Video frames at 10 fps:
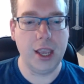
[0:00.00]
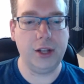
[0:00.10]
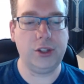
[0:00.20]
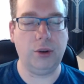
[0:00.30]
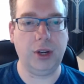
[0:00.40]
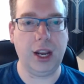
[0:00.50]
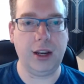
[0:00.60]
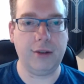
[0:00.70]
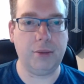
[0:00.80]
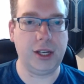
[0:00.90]
And so we're
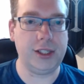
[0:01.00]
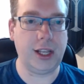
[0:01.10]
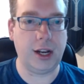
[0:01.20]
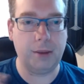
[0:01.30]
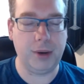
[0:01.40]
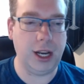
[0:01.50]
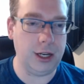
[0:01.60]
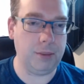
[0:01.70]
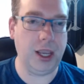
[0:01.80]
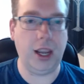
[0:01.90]
getting everybody set up in
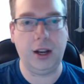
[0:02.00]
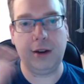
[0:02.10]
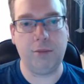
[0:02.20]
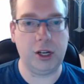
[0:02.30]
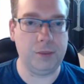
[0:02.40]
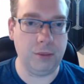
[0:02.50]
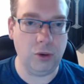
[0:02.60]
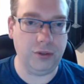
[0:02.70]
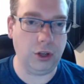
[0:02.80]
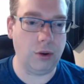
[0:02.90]
ADP, and everybody's been
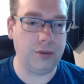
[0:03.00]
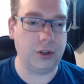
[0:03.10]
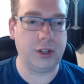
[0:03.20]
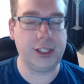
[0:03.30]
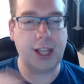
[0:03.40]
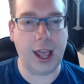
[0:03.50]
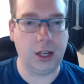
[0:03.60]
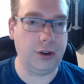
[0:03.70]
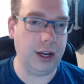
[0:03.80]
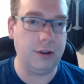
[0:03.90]
moving over to
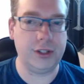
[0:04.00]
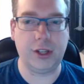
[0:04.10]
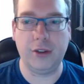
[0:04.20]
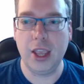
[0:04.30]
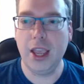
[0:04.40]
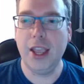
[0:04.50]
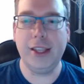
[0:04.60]
salary and stuff.